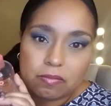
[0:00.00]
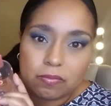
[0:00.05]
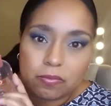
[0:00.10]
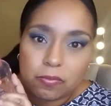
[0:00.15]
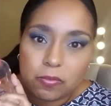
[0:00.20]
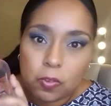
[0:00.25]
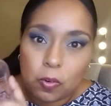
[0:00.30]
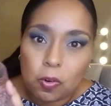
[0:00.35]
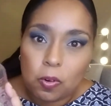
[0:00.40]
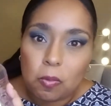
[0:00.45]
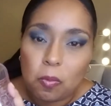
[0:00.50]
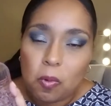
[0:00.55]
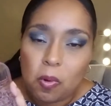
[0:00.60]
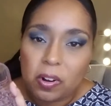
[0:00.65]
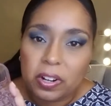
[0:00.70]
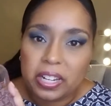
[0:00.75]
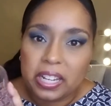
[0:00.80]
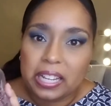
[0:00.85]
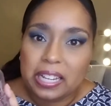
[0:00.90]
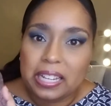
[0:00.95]

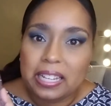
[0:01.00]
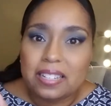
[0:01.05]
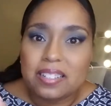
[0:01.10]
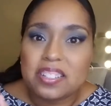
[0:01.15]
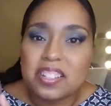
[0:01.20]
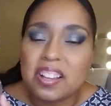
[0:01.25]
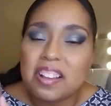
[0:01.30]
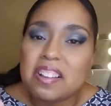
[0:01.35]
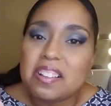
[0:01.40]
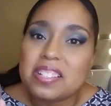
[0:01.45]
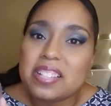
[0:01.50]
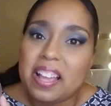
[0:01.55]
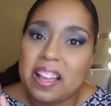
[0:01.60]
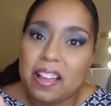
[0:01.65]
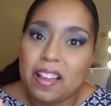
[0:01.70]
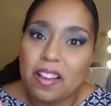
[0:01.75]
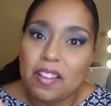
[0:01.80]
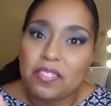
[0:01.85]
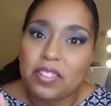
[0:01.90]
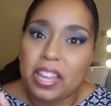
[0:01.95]
forewarning, it does
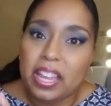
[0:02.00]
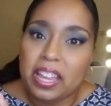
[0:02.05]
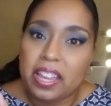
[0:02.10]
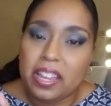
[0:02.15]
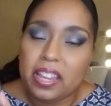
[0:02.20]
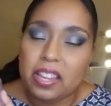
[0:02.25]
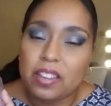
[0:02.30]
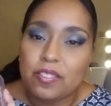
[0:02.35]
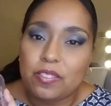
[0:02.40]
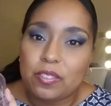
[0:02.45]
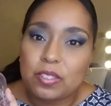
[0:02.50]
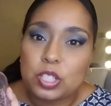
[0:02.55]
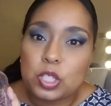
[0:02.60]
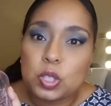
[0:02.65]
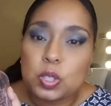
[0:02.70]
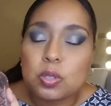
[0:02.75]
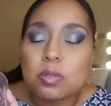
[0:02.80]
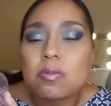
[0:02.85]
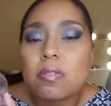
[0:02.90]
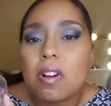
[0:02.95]
have a
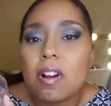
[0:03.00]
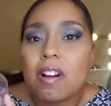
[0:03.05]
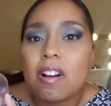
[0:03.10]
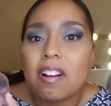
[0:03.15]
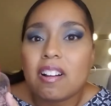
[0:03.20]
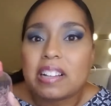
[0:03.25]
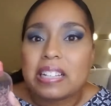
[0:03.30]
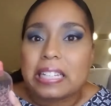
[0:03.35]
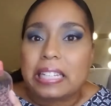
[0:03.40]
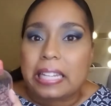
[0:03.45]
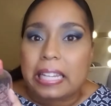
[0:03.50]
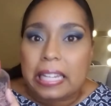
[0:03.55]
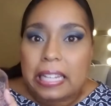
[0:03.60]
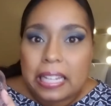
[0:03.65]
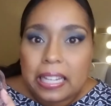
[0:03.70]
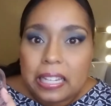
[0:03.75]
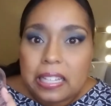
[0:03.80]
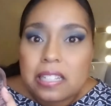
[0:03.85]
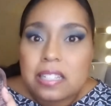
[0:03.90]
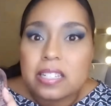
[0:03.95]
strong
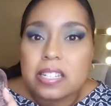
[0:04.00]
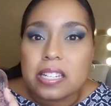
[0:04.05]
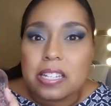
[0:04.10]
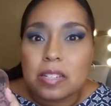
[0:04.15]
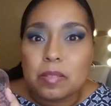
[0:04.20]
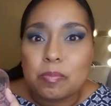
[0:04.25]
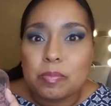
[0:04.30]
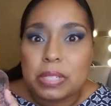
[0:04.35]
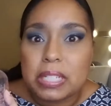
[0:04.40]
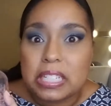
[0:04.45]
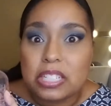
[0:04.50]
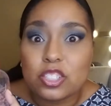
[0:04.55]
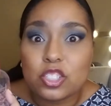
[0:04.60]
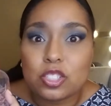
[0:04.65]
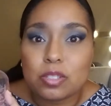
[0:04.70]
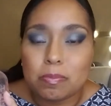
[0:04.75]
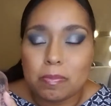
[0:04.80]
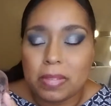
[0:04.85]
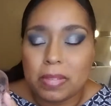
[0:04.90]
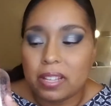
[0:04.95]
candy peach
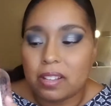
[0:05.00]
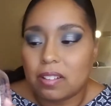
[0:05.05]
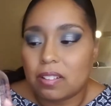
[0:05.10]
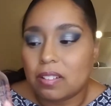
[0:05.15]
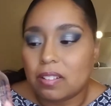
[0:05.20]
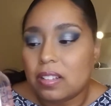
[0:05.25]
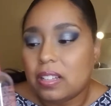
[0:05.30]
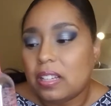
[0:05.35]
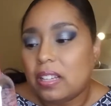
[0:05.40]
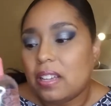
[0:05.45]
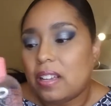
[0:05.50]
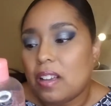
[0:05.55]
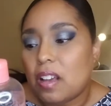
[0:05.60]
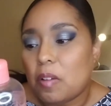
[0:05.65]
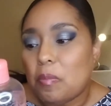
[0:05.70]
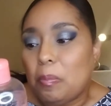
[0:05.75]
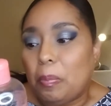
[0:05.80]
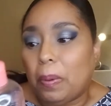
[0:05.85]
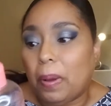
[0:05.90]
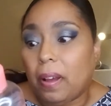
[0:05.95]
smell,
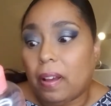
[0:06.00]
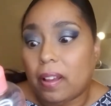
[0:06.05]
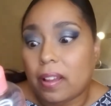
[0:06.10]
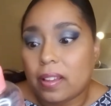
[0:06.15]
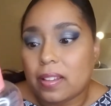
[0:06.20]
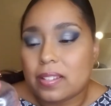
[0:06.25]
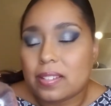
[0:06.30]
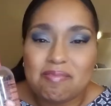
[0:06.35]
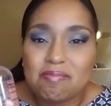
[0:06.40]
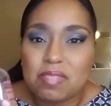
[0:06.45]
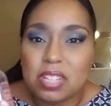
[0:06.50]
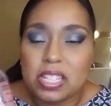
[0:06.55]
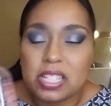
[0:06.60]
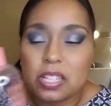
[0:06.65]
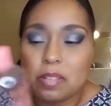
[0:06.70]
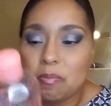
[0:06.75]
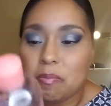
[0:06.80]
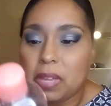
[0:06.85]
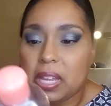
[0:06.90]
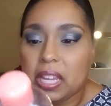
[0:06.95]
but
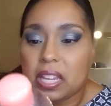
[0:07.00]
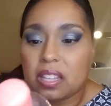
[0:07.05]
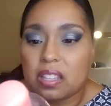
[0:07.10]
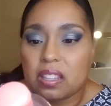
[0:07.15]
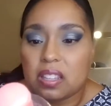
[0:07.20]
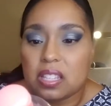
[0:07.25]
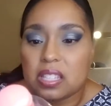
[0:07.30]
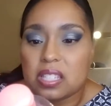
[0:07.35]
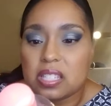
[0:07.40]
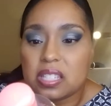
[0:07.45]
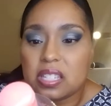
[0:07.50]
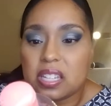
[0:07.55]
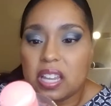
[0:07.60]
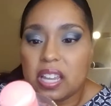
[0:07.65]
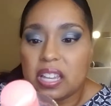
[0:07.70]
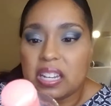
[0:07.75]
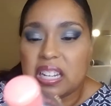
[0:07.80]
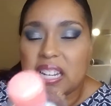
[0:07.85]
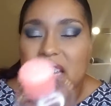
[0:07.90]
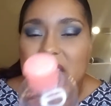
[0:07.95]
doesn't make the
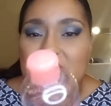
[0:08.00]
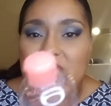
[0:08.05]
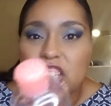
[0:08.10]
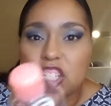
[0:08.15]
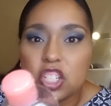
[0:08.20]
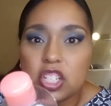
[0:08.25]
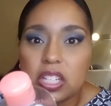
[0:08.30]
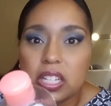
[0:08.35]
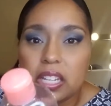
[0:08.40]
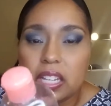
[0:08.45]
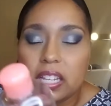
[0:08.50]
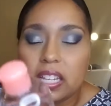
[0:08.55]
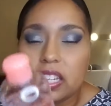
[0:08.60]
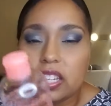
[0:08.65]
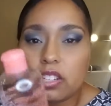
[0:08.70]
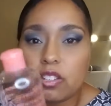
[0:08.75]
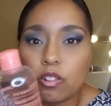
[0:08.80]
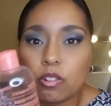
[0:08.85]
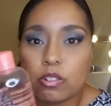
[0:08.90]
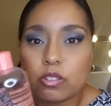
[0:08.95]
skin
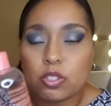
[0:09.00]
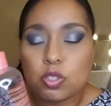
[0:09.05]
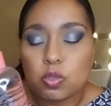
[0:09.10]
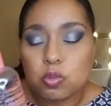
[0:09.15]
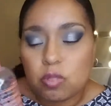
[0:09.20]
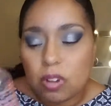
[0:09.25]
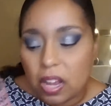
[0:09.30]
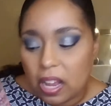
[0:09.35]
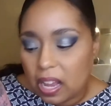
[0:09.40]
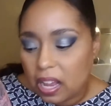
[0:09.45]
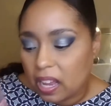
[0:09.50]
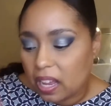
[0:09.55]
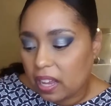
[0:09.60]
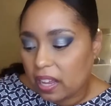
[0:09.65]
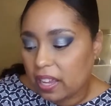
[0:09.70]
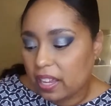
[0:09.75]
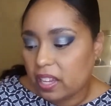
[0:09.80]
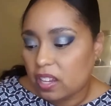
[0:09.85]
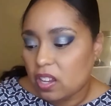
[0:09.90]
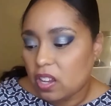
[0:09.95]
itchy or
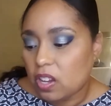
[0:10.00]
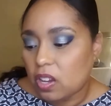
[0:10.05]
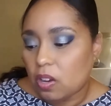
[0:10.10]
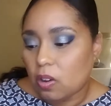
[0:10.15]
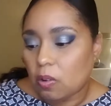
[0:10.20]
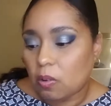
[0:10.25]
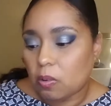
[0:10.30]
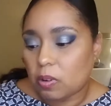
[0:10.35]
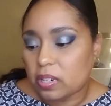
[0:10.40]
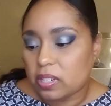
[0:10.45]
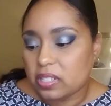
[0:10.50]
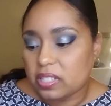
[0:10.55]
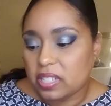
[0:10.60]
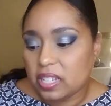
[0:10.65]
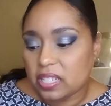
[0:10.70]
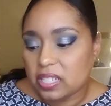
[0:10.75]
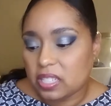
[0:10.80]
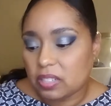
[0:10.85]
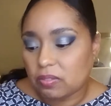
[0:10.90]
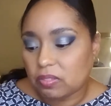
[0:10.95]
dry or
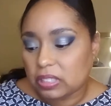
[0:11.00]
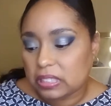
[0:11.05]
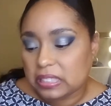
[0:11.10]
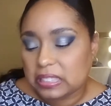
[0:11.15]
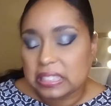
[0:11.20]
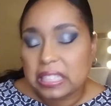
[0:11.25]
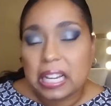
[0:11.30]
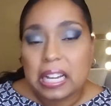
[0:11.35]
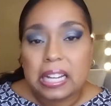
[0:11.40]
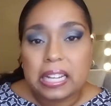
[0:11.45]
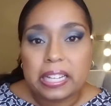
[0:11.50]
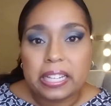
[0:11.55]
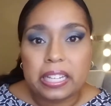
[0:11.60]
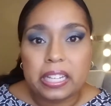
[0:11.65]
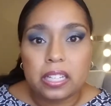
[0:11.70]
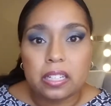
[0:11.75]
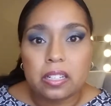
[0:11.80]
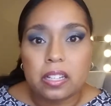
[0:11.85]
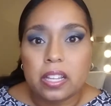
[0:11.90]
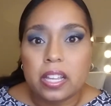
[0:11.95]
excessively
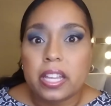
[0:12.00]
tight.